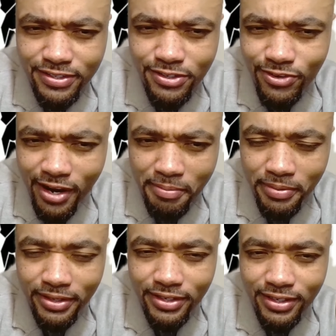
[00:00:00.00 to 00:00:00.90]
subscribe
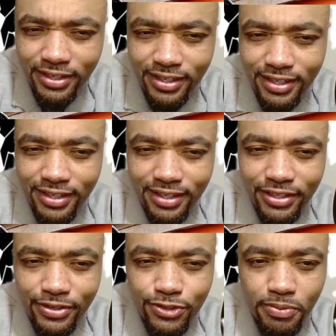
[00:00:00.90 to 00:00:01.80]
button.
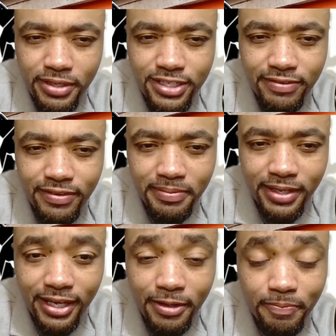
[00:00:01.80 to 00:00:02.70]
YouTube at
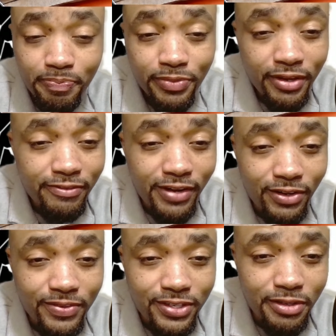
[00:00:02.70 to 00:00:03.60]
CVMK. Follow
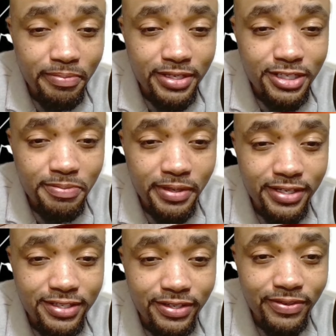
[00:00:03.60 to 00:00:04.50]
us on the business
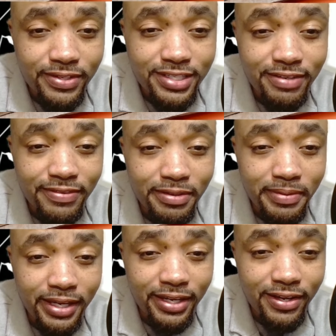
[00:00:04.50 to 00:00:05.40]
pages. Go to
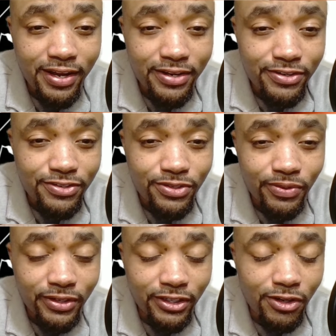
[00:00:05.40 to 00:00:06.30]
CVMK underscore
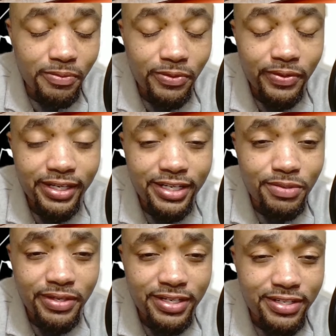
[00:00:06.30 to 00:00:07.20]
global. It is
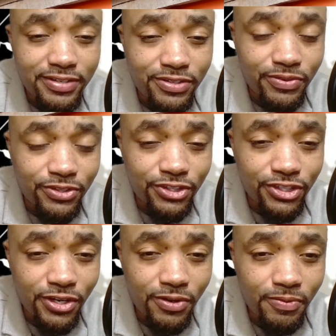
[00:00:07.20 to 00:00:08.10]
what it is underscore
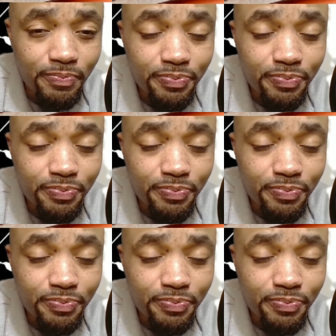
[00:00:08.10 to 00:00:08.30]
show